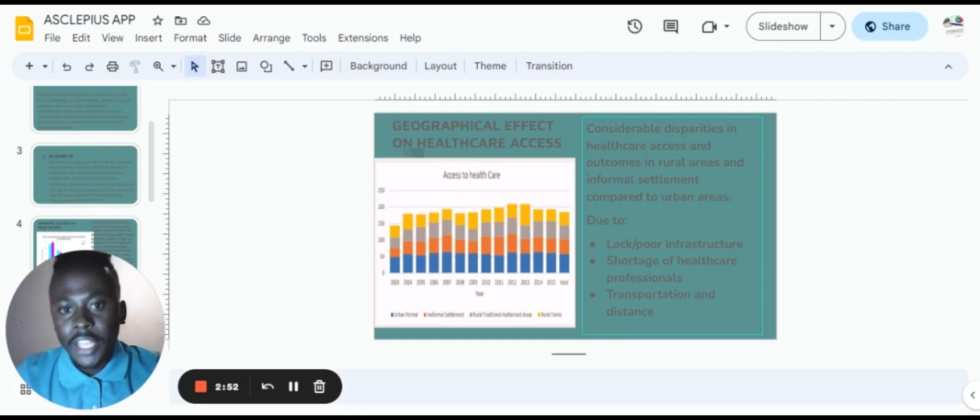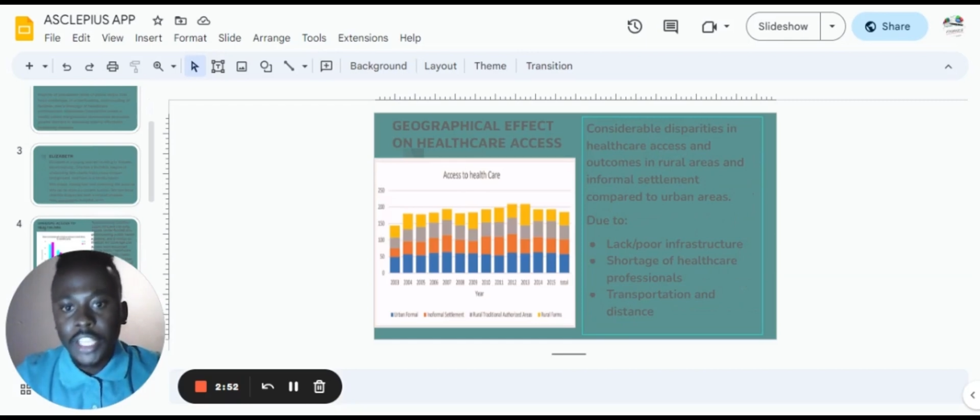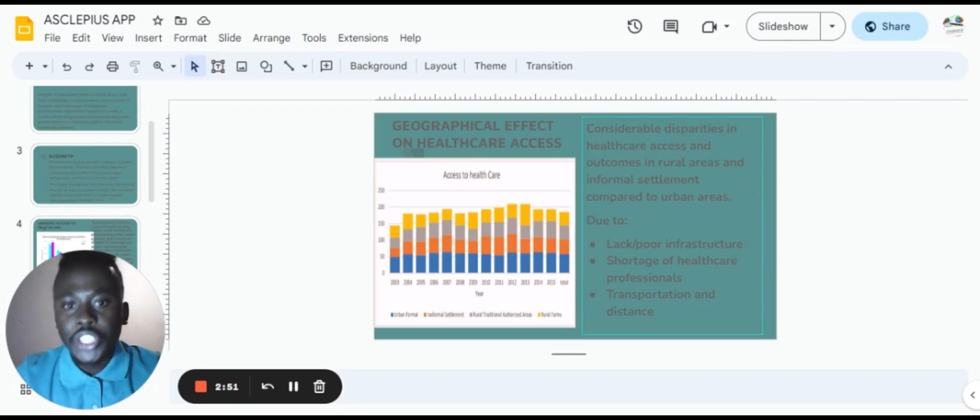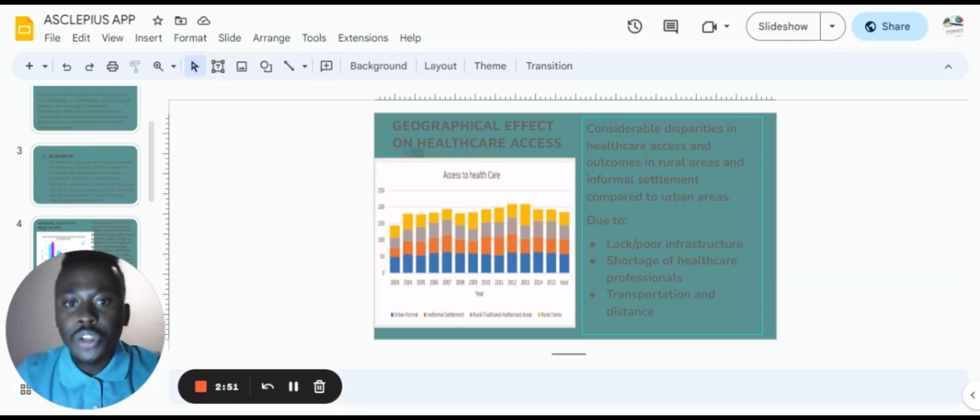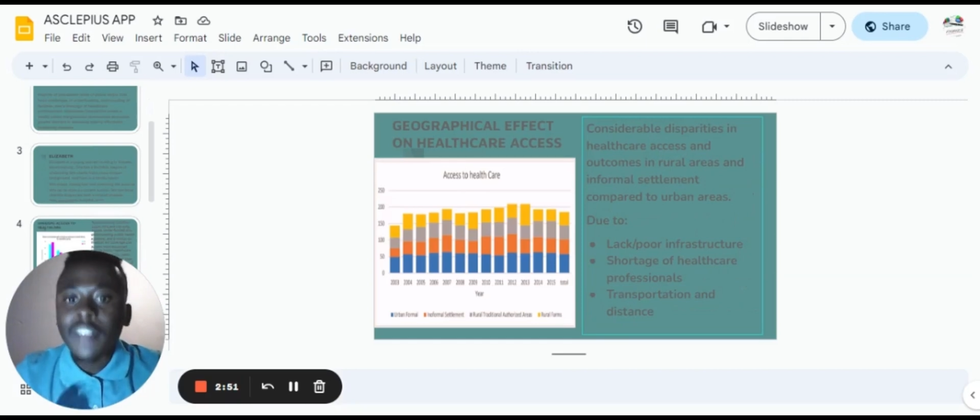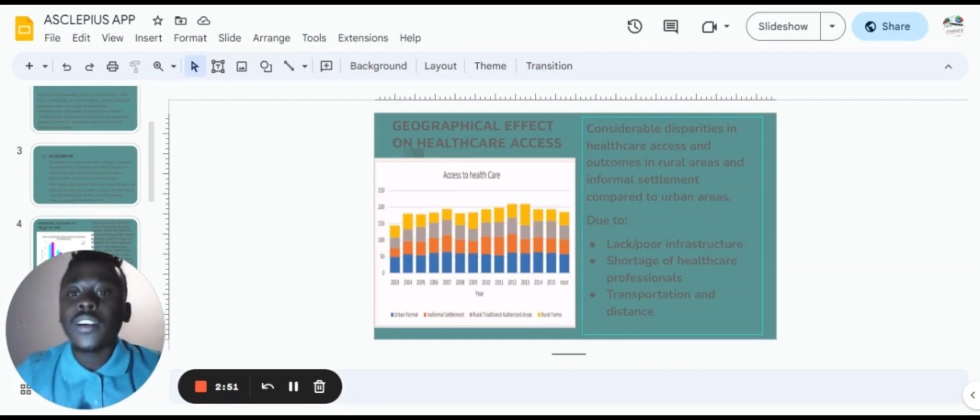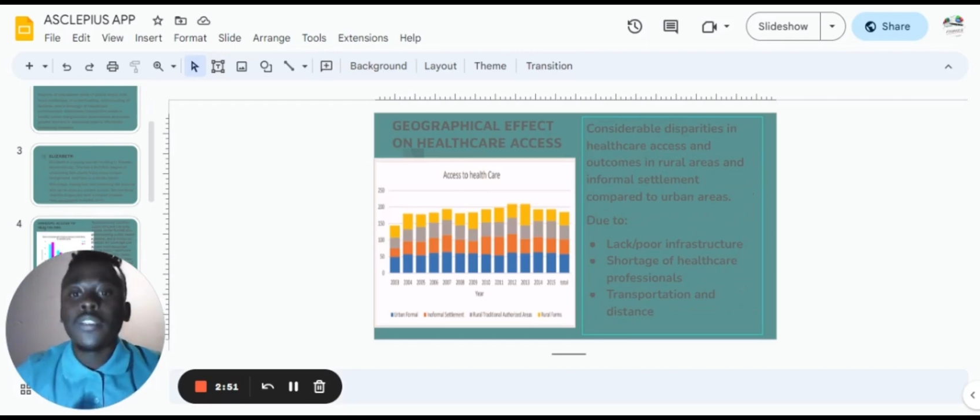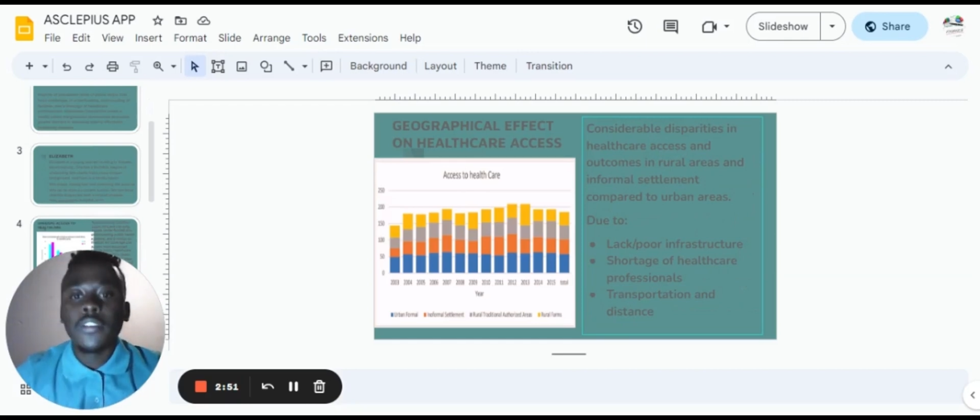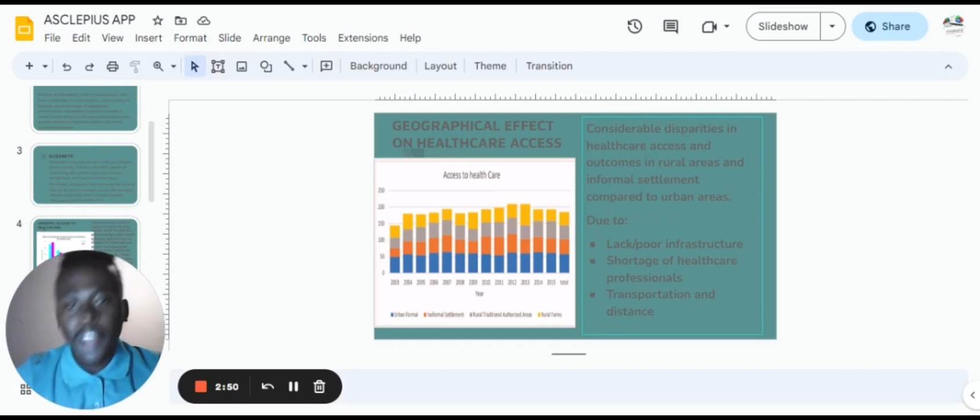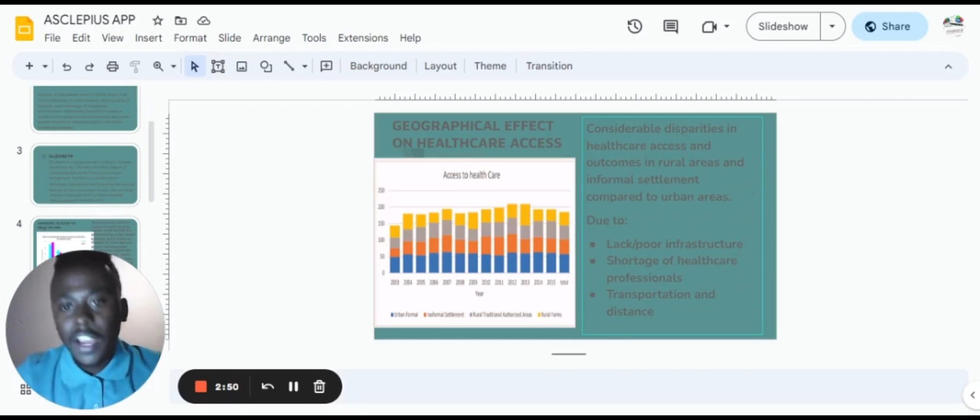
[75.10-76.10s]

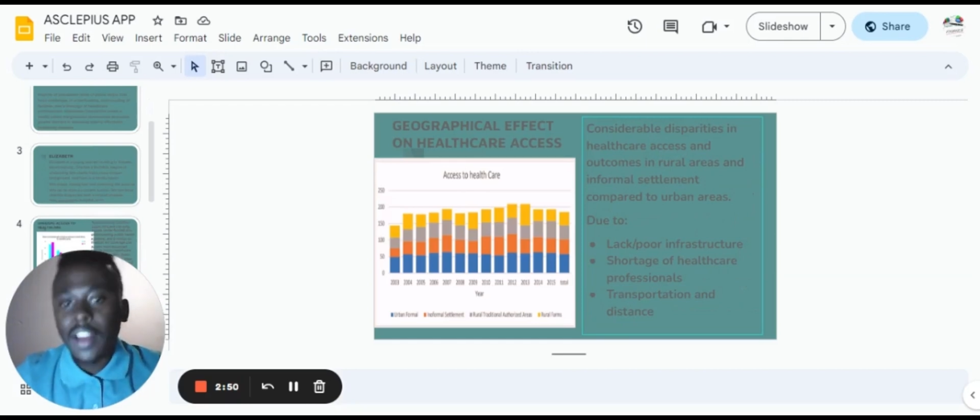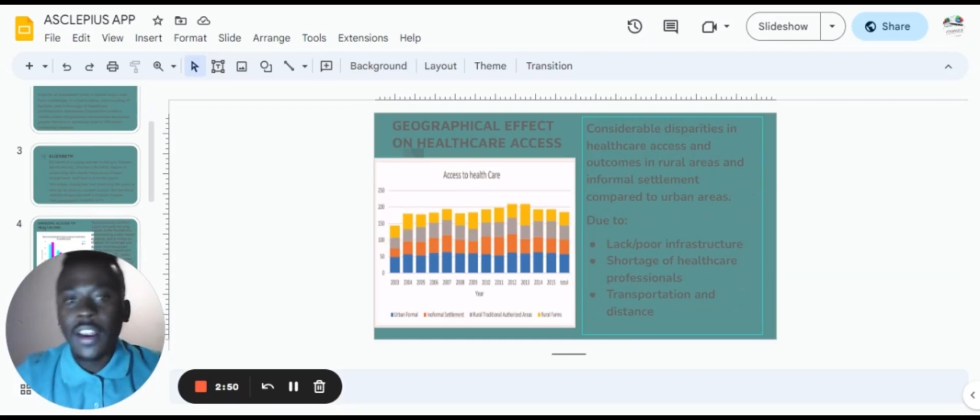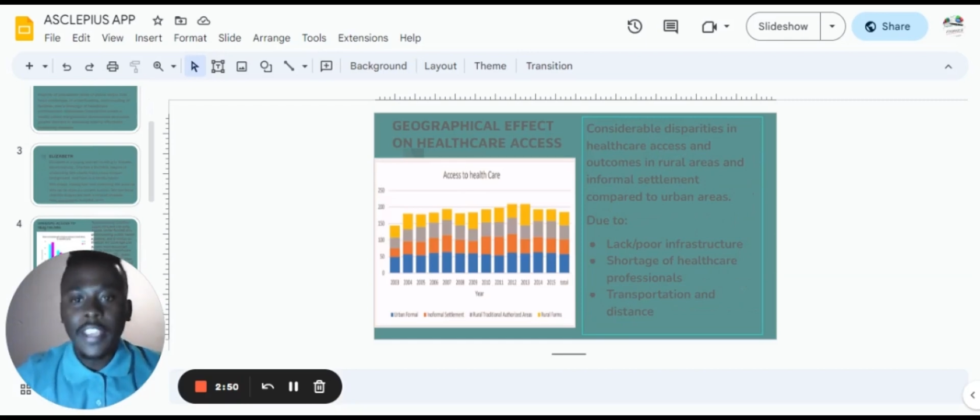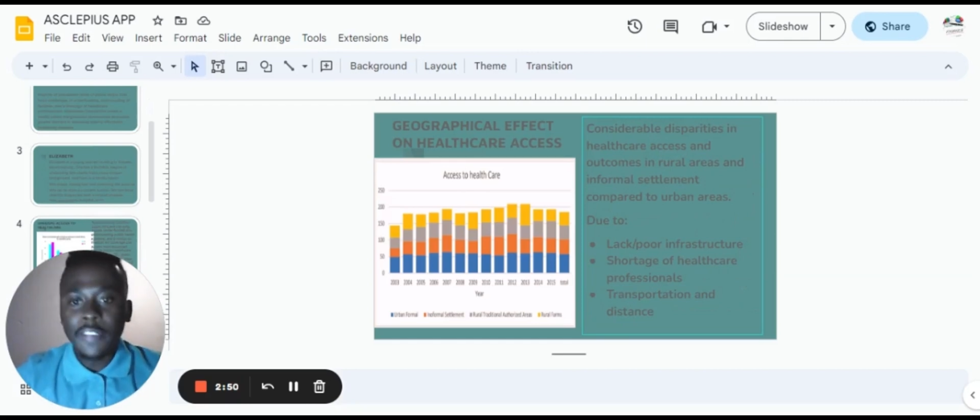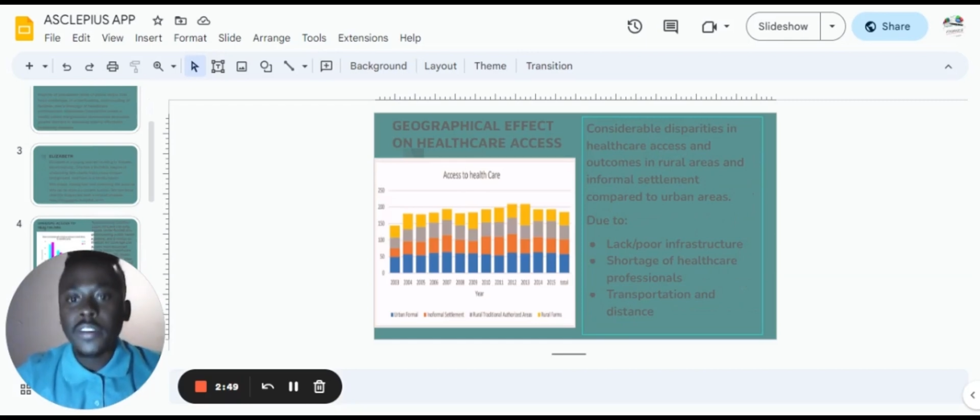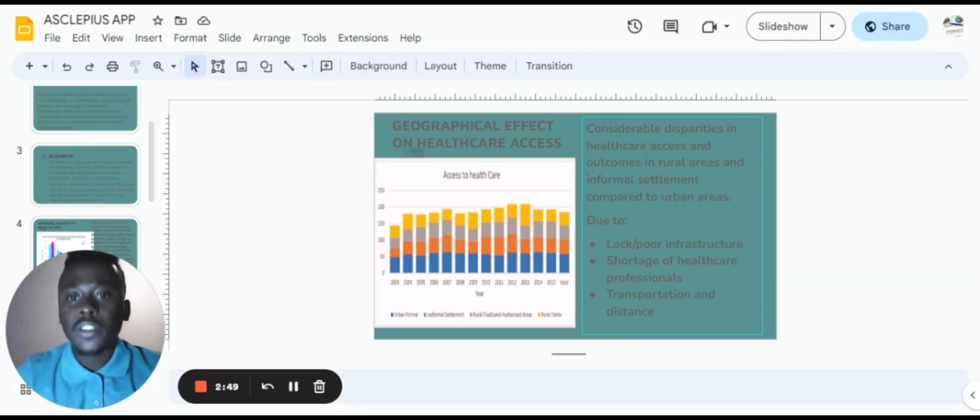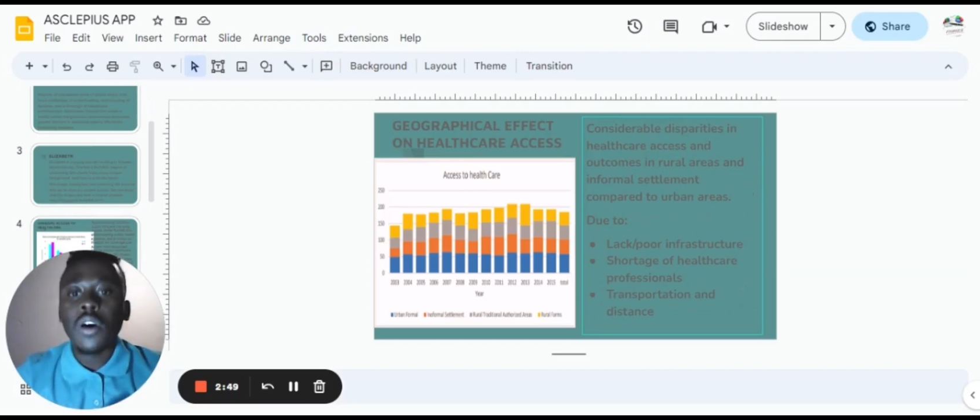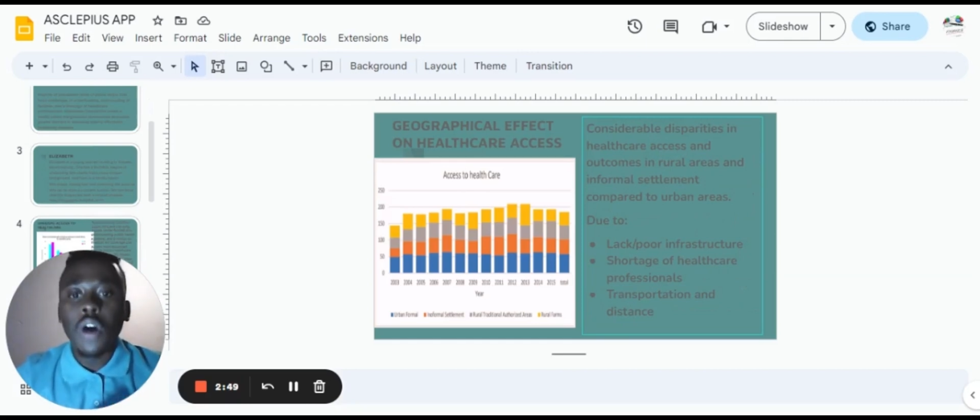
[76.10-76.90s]
Geographical effect